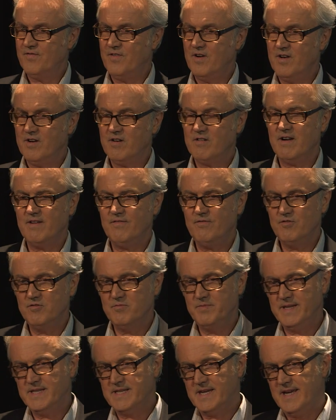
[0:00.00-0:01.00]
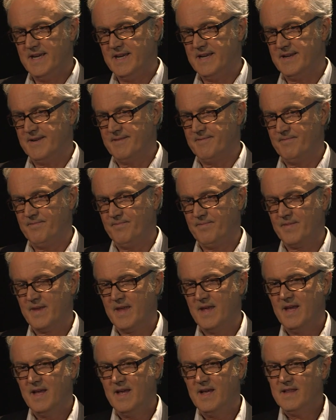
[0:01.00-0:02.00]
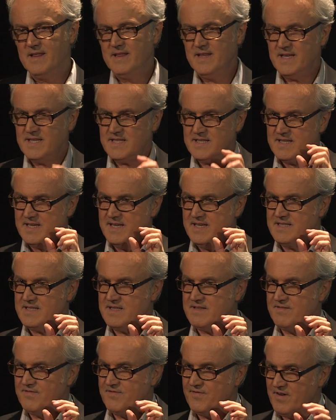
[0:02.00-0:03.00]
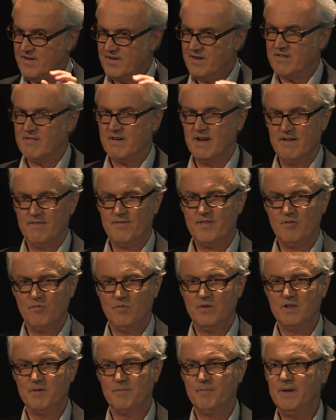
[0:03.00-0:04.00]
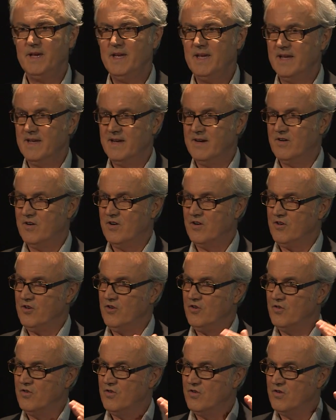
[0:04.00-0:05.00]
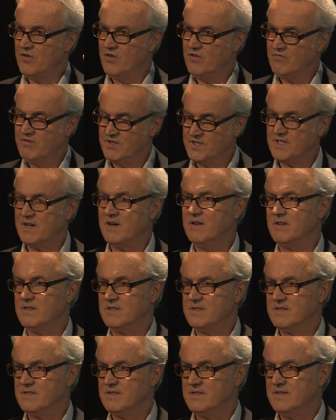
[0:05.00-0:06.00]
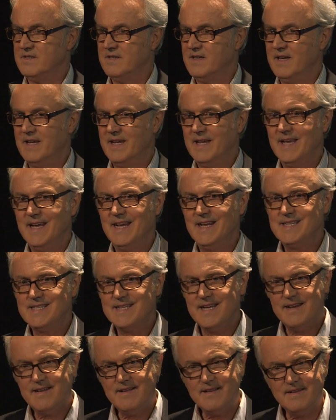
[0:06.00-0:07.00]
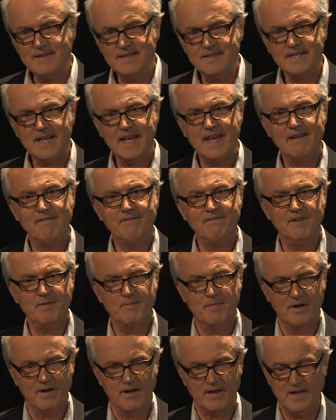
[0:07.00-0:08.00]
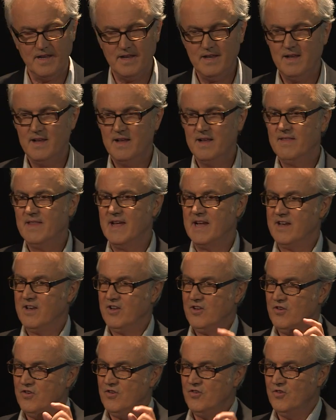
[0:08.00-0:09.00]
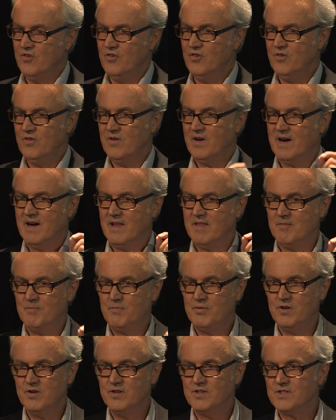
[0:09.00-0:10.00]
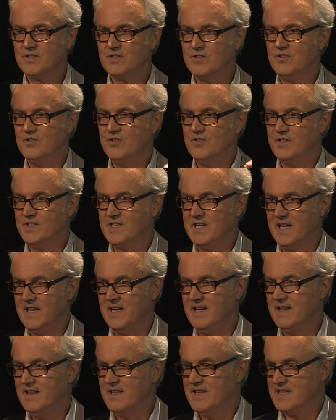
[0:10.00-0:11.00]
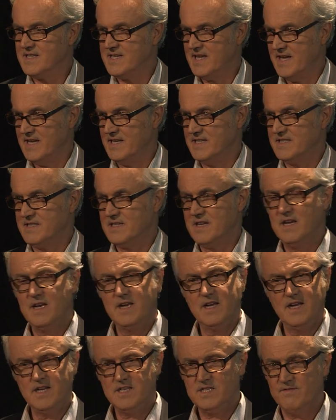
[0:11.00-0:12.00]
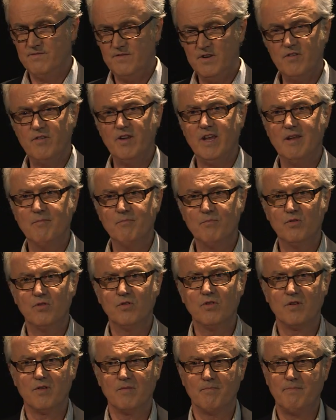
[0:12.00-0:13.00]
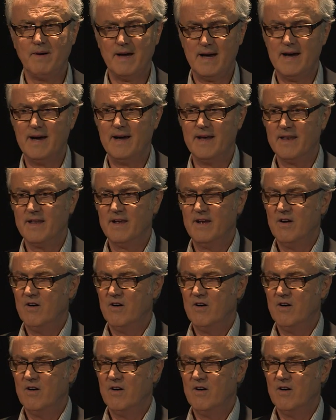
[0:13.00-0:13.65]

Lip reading: photograph will be taken. This is the photograph that will appear on your result. It tells everybody that you are the person who did the test. It's a very important part